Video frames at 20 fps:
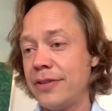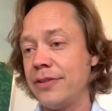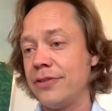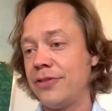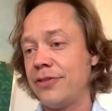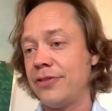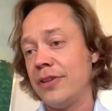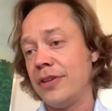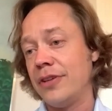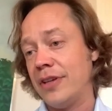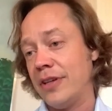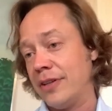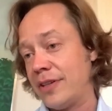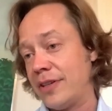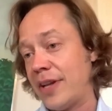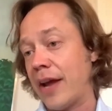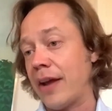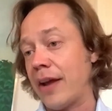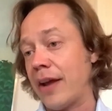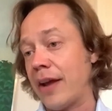is in
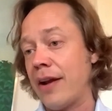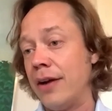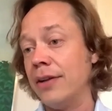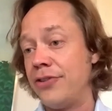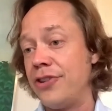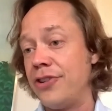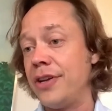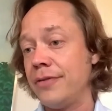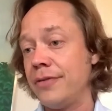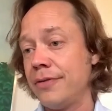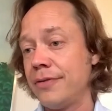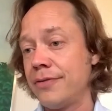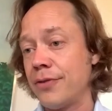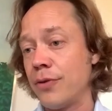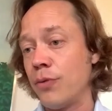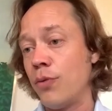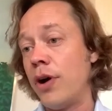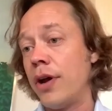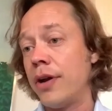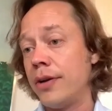technology,
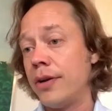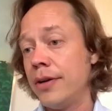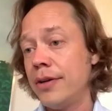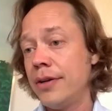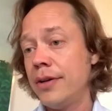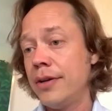for one.